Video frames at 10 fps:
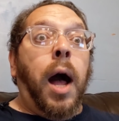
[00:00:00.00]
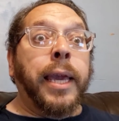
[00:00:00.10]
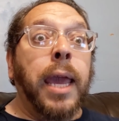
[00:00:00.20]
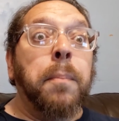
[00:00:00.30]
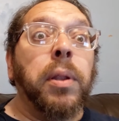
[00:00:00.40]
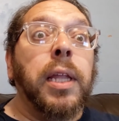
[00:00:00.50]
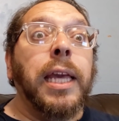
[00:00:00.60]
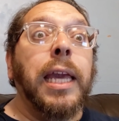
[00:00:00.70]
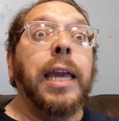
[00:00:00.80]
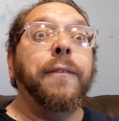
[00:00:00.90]
I can't
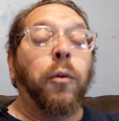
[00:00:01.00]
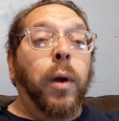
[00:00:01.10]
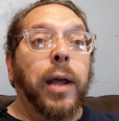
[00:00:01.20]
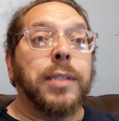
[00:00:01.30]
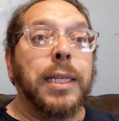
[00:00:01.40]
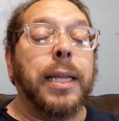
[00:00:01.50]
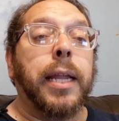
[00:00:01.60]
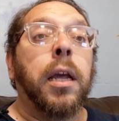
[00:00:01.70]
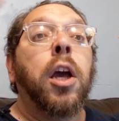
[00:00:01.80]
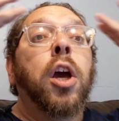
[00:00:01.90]
believe what else he
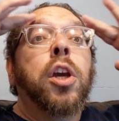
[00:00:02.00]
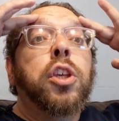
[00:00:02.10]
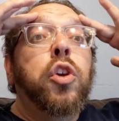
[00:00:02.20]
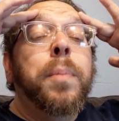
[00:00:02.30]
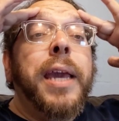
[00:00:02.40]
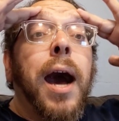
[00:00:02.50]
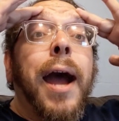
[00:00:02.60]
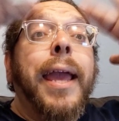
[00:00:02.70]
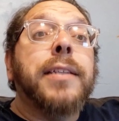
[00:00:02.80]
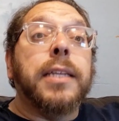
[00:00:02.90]
did. UBI
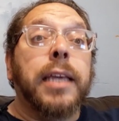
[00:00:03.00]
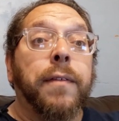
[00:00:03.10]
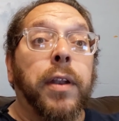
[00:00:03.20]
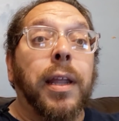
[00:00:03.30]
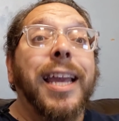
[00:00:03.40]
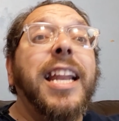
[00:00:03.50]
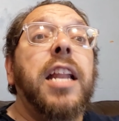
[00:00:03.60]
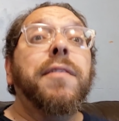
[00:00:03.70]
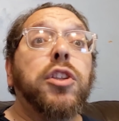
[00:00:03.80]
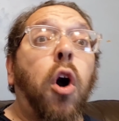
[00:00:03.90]
as a given. He
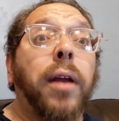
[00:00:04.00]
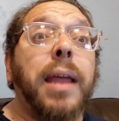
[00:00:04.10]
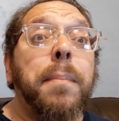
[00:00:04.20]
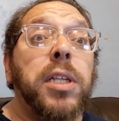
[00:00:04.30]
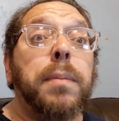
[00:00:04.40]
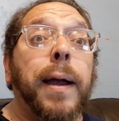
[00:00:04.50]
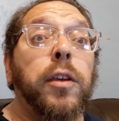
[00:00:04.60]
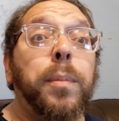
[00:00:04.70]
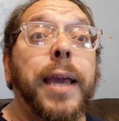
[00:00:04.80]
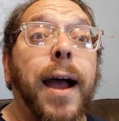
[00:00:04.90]
didn't even talk that much
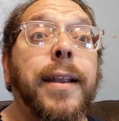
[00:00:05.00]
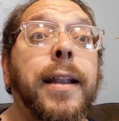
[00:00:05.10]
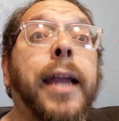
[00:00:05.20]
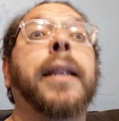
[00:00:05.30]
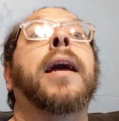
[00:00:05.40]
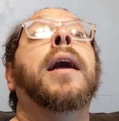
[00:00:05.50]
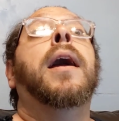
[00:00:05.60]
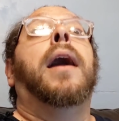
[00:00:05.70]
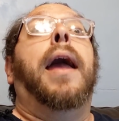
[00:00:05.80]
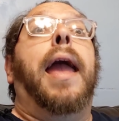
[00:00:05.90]
about UBI tonight.
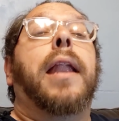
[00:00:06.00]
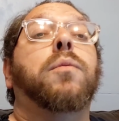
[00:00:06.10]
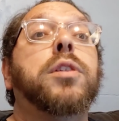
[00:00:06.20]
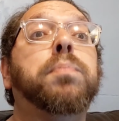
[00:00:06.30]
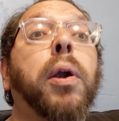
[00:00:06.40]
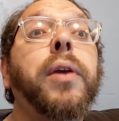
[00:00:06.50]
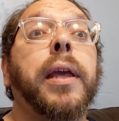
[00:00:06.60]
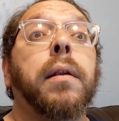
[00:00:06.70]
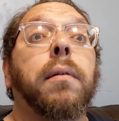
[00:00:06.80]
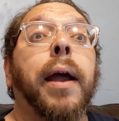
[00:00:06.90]
And it was
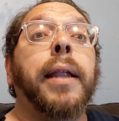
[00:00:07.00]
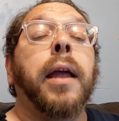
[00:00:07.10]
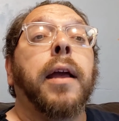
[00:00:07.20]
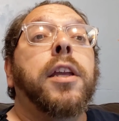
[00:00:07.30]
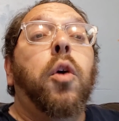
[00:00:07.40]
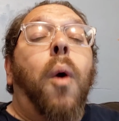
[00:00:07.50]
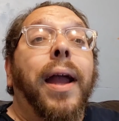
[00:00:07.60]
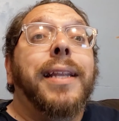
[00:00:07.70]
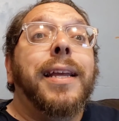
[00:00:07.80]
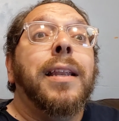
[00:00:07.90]
brilliant, right? You know
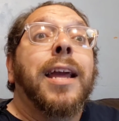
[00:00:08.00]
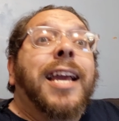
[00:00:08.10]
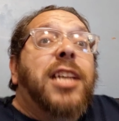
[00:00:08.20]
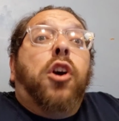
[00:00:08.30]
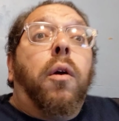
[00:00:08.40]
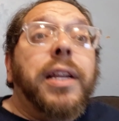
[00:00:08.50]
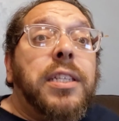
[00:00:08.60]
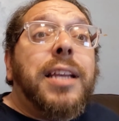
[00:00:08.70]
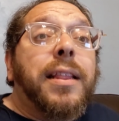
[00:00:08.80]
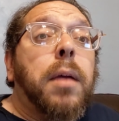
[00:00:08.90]
why he didn't? He's already
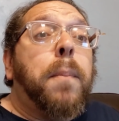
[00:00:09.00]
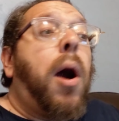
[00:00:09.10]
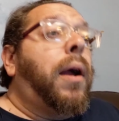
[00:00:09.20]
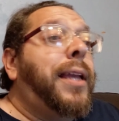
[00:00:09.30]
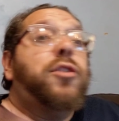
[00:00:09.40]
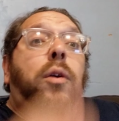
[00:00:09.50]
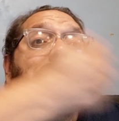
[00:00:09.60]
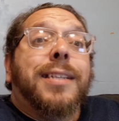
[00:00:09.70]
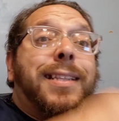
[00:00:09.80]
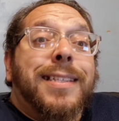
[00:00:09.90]
set the bar. He's
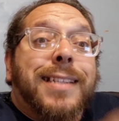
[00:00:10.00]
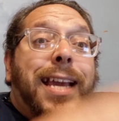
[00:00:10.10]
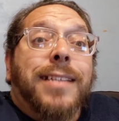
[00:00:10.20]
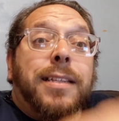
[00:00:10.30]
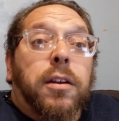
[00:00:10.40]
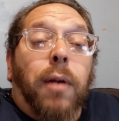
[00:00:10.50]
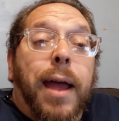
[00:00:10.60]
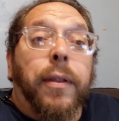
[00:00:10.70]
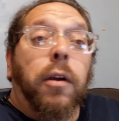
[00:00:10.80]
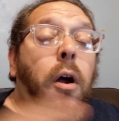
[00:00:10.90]
already set the stakes in the
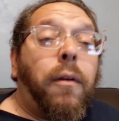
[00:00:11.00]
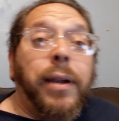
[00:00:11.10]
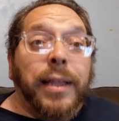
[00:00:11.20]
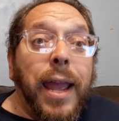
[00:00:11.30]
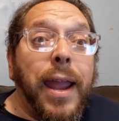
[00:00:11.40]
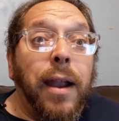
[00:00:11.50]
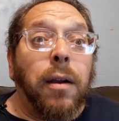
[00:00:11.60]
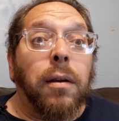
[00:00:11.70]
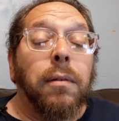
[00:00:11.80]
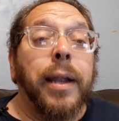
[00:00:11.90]
ground. They're already
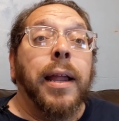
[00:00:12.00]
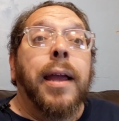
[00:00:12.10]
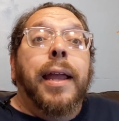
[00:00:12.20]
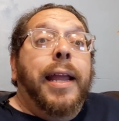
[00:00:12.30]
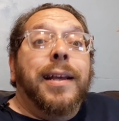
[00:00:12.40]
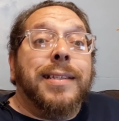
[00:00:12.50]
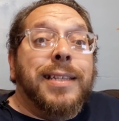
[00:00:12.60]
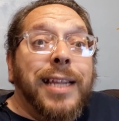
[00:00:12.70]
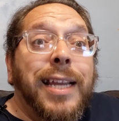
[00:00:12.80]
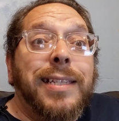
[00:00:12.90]
there, right? He
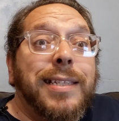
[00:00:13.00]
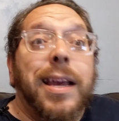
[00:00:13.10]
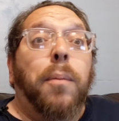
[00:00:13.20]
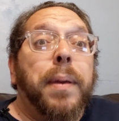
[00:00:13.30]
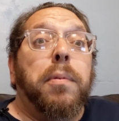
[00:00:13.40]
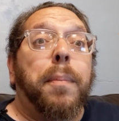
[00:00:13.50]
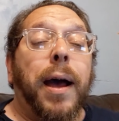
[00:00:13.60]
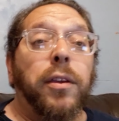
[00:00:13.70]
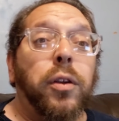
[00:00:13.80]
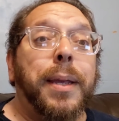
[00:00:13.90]
doesn't need to tell people
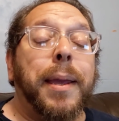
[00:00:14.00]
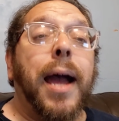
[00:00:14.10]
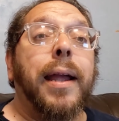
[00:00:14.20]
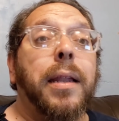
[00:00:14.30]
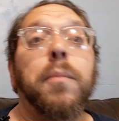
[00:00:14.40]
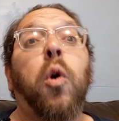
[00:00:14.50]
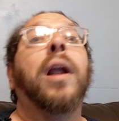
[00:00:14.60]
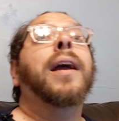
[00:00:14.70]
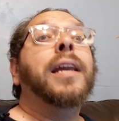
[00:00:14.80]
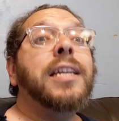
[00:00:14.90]
about UBI
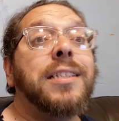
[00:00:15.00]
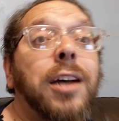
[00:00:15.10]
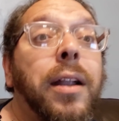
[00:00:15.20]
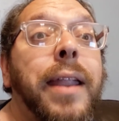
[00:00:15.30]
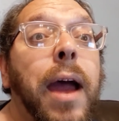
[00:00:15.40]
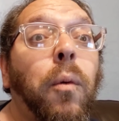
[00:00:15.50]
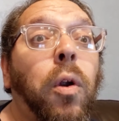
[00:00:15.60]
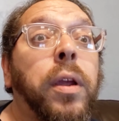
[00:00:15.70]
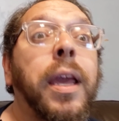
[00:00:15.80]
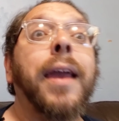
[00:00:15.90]
anymore. He's done that
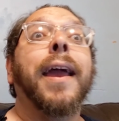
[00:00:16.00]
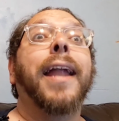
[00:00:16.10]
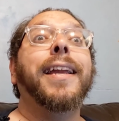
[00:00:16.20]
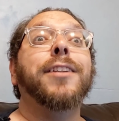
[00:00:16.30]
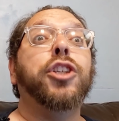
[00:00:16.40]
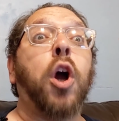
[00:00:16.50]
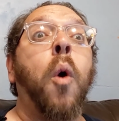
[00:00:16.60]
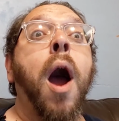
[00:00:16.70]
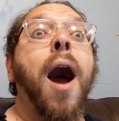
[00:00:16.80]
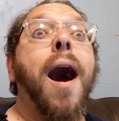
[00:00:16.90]
work, and he can
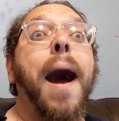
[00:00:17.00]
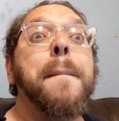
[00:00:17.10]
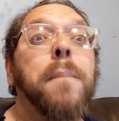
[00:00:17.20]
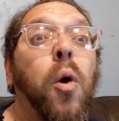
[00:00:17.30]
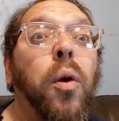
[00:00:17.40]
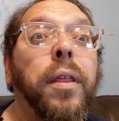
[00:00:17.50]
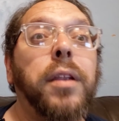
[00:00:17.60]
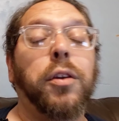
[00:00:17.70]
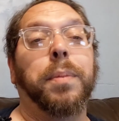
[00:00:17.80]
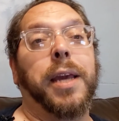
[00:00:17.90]
show I'm more
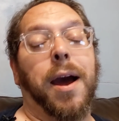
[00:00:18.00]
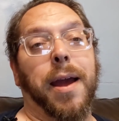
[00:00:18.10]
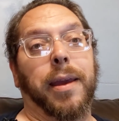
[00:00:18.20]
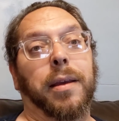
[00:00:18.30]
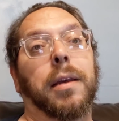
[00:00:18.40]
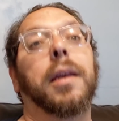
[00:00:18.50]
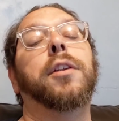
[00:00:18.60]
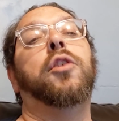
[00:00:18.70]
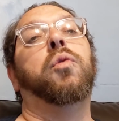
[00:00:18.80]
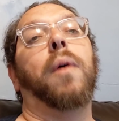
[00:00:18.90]
than UBI.
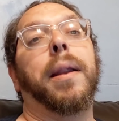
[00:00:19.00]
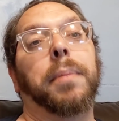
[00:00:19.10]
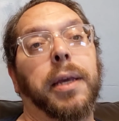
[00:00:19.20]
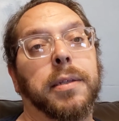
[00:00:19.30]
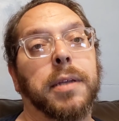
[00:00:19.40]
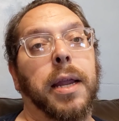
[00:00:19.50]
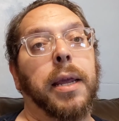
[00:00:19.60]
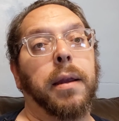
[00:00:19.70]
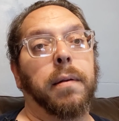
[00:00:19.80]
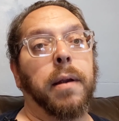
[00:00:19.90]
Incredibly
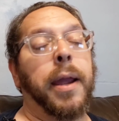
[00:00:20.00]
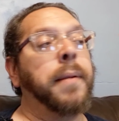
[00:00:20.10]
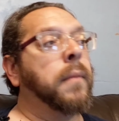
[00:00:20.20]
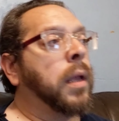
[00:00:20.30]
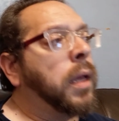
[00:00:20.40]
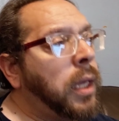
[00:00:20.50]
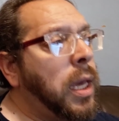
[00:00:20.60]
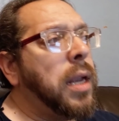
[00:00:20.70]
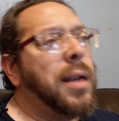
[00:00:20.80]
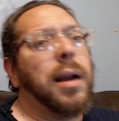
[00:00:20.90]
exciting, right?
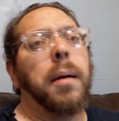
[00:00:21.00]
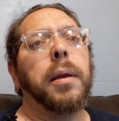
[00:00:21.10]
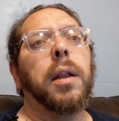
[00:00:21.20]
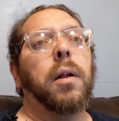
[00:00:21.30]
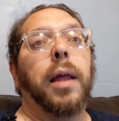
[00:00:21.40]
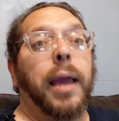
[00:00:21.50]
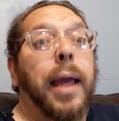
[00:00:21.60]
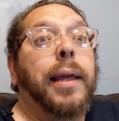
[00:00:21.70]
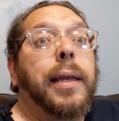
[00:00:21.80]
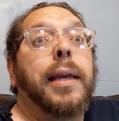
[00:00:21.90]
He hit it a couple. You know,
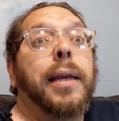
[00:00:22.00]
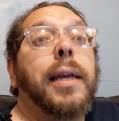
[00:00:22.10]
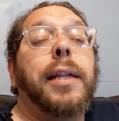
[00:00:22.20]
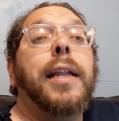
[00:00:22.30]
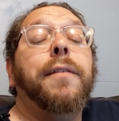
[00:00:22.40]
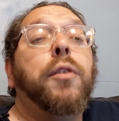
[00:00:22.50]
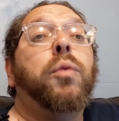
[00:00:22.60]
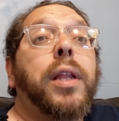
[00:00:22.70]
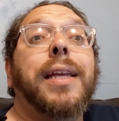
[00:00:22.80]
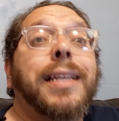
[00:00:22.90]
like he didn't
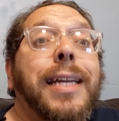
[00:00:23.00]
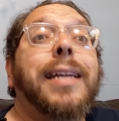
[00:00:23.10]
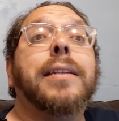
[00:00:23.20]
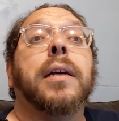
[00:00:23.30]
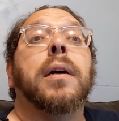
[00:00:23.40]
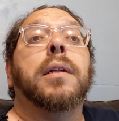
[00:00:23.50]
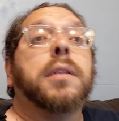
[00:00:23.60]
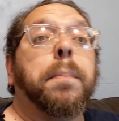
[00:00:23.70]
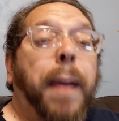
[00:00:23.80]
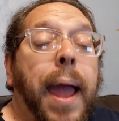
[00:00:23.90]
even really need
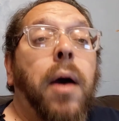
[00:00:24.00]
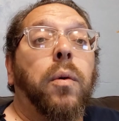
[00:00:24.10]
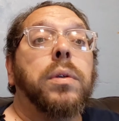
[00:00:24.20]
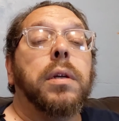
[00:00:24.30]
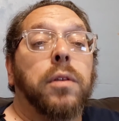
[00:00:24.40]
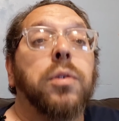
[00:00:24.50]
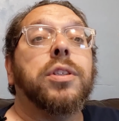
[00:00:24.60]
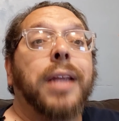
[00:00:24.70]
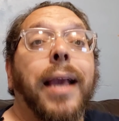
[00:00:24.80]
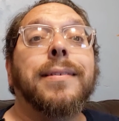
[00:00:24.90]
to pound
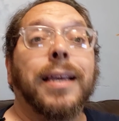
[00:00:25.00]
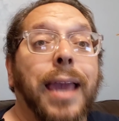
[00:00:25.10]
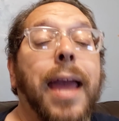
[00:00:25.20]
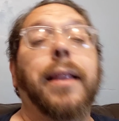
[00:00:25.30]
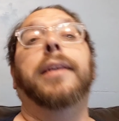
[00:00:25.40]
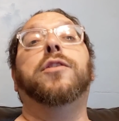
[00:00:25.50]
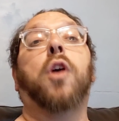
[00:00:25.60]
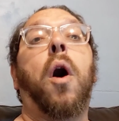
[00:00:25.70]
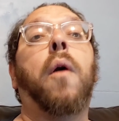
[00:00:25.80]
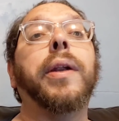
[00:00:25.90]
those stakes again.
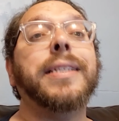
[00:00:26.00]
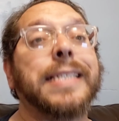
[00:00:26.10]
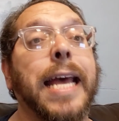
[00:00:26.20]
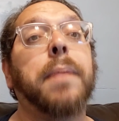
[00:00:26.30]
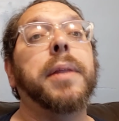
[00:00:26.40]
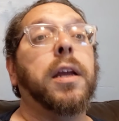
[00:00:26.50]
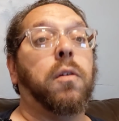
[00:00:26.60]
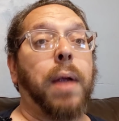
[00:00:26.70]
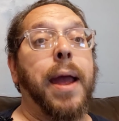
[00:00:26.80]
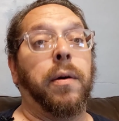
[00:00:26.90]
He's already set them in the
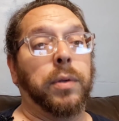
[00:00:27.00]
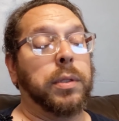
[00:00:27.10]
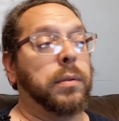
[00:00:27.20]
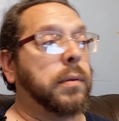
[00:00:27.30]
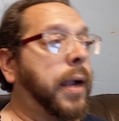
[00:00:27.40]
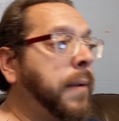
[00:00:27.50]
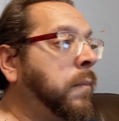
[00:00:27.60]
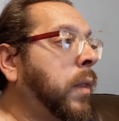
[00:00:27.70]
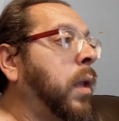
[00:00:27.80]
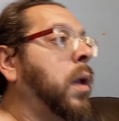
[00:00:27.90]
ground, right?